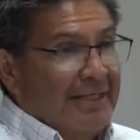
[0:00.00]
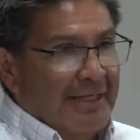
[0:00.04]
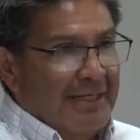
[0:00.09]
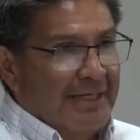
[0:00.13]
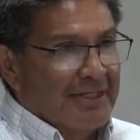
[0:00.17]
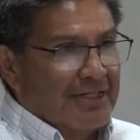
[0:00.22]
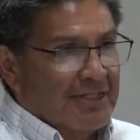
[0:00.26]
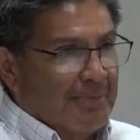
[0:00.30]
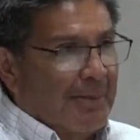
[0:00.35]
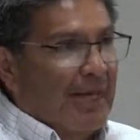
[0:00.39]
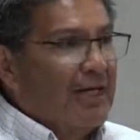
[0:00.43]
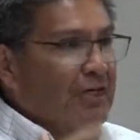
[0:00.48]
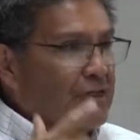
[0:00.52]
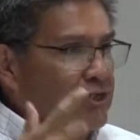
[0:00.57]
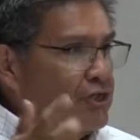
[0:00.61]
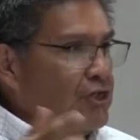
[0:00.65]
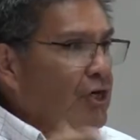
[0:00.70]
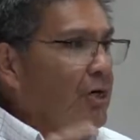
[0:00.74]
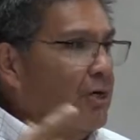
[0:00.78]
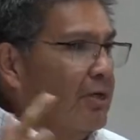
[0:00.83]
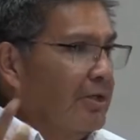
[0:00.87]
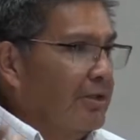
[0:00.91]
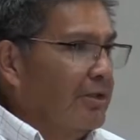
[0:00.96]
And it's about a
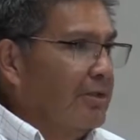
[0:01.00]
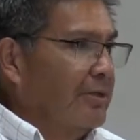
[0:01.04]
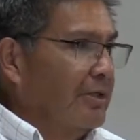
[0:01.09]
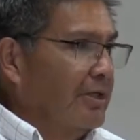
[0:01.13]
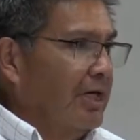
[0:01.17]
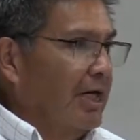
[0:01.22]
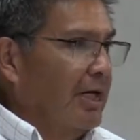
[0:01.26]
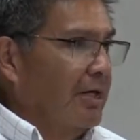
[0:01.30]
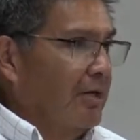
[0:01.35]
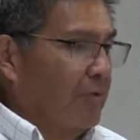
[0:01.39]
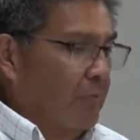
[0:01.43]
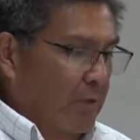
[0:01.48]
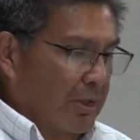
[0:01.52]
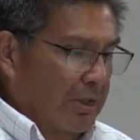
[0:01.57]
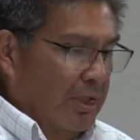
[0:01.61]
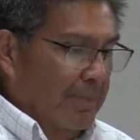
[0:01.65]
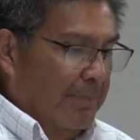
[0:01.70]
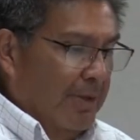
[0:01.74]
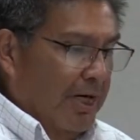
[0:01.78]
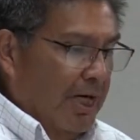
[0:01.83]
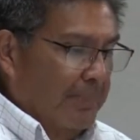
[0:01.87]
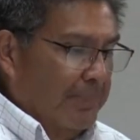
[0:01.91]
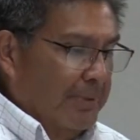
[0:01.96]
song, uh, one of
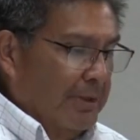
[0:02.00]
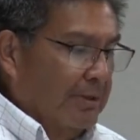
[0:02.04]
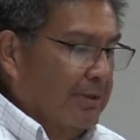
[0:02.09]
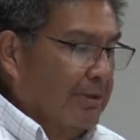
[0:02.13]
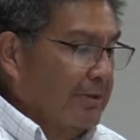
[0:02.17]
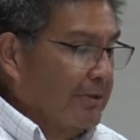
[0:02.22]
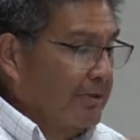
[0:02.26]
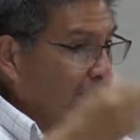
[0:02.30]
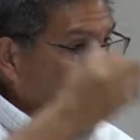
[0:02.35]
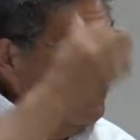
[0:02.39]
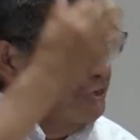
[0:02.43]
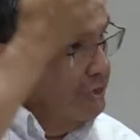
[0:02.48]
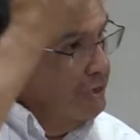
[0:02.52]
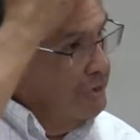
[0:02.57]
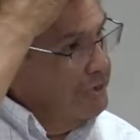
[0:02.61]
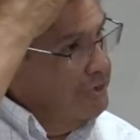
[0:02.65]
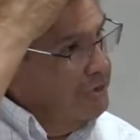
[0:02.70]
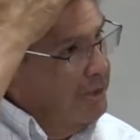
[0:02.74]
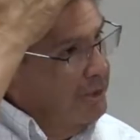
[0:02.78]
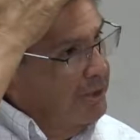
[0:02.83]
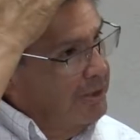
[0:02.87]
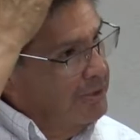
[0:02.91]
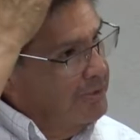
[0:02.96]
the popular Christian
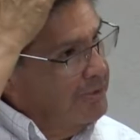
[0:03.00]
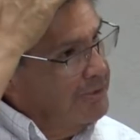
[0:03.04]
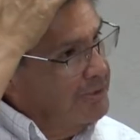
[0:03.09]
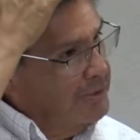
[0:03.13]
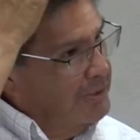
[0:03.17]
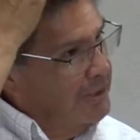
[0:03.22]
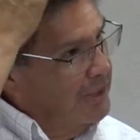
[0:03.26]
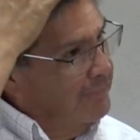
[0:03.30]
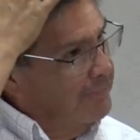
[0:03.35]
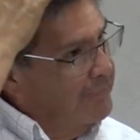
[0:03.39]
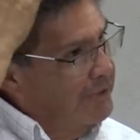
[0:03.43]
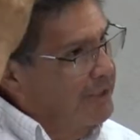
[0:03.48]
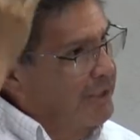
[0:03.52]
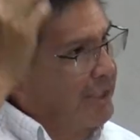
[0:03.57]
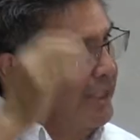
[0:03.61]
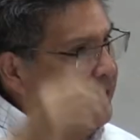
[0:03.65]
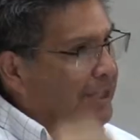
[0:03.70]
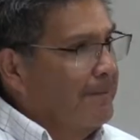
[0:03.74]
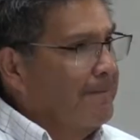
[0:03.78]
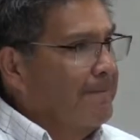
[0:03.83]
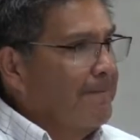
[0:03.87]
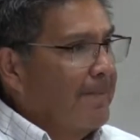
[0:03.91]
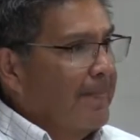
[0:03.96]
songs of
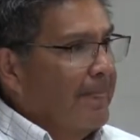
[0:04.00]
today.